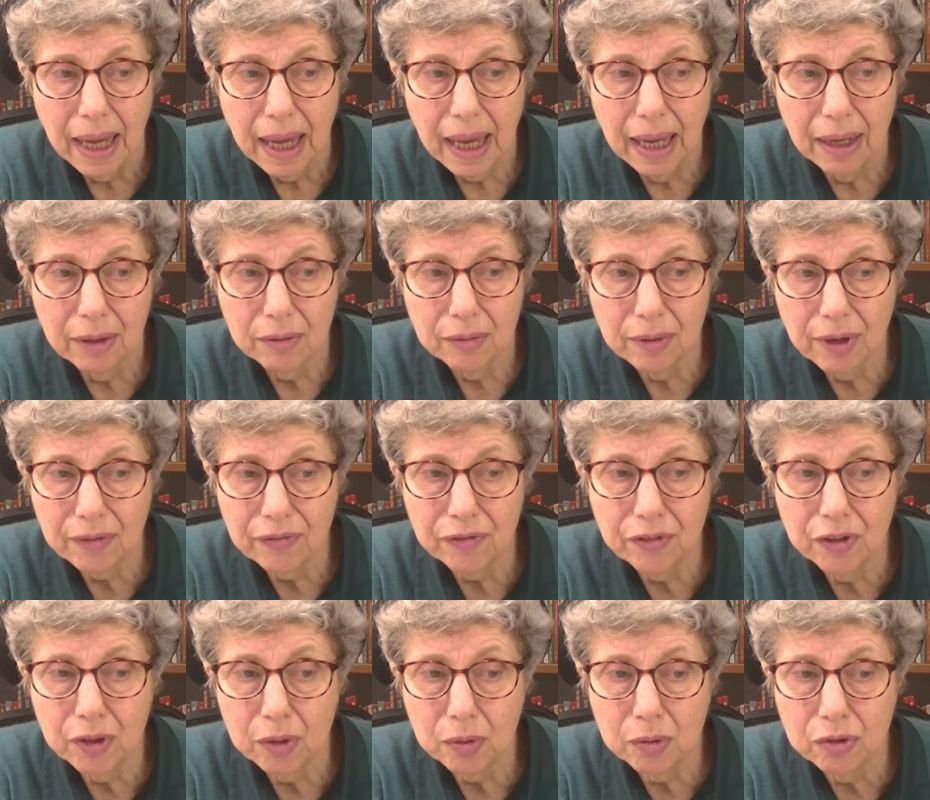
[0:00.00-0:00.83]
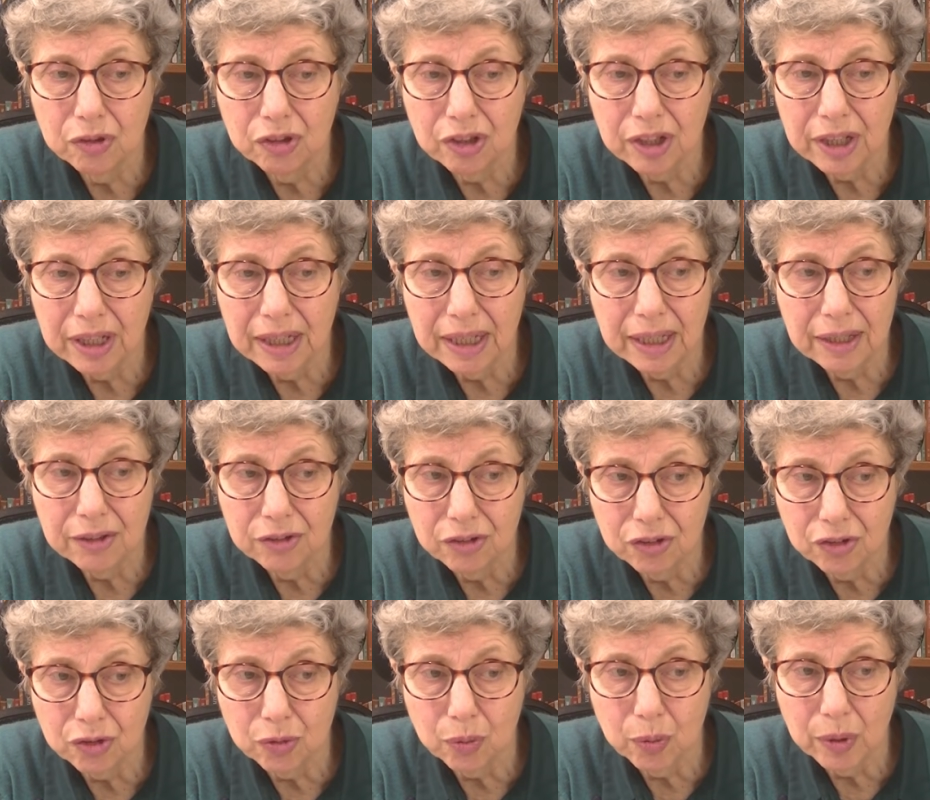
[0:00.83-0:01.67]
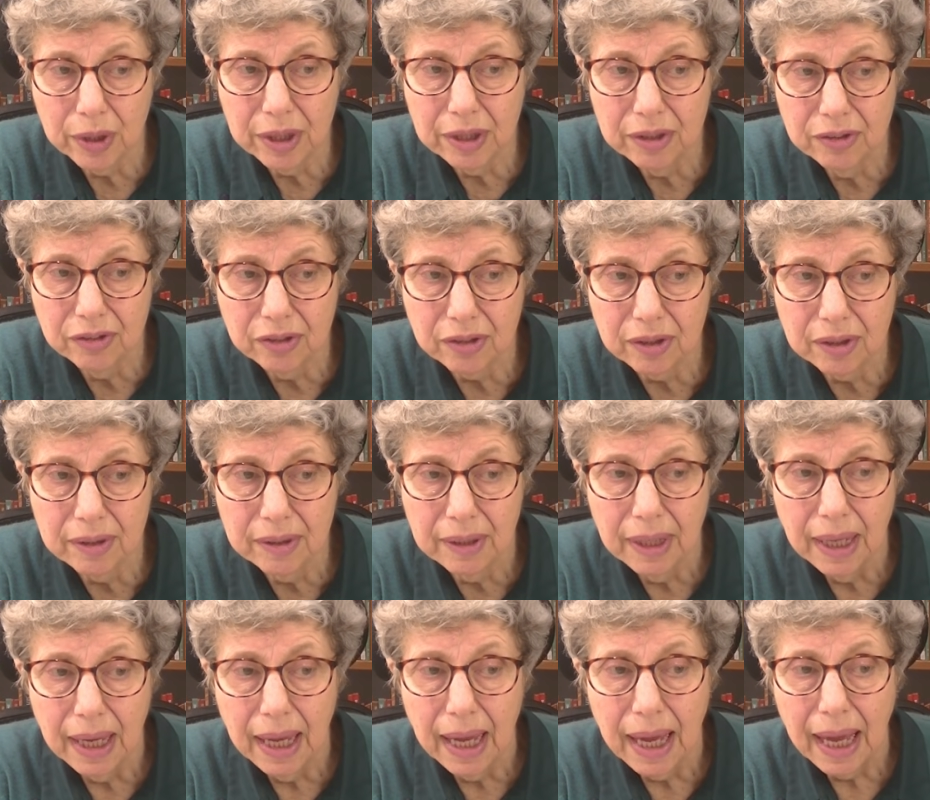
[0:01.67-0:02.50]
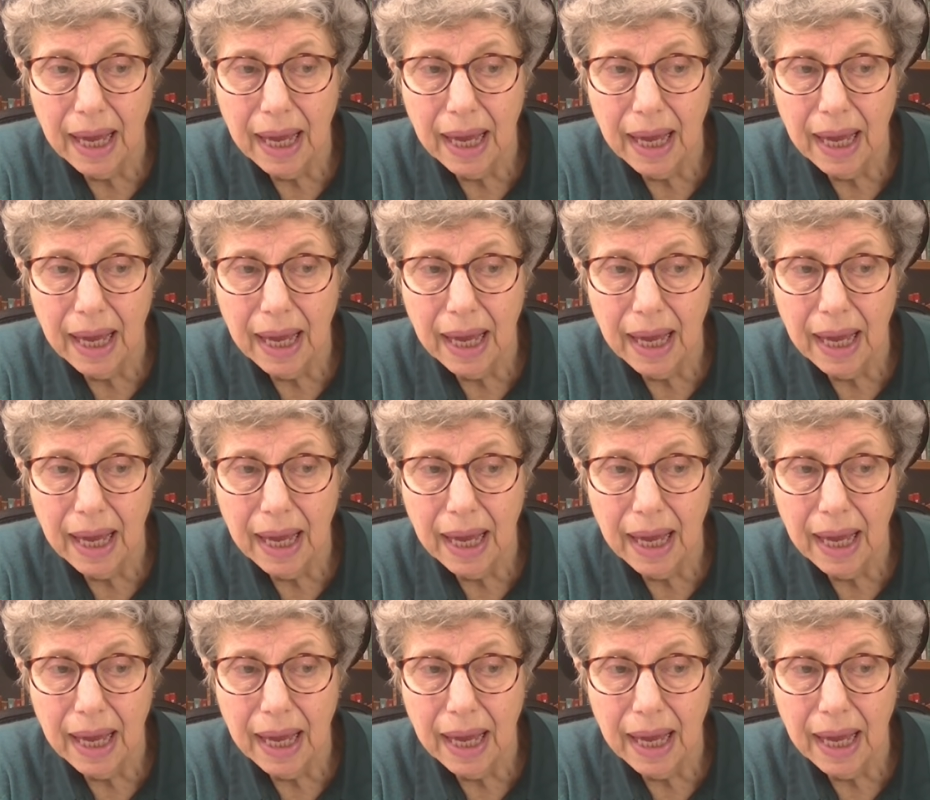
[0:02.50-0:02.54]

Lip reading: a refugee in Sweden,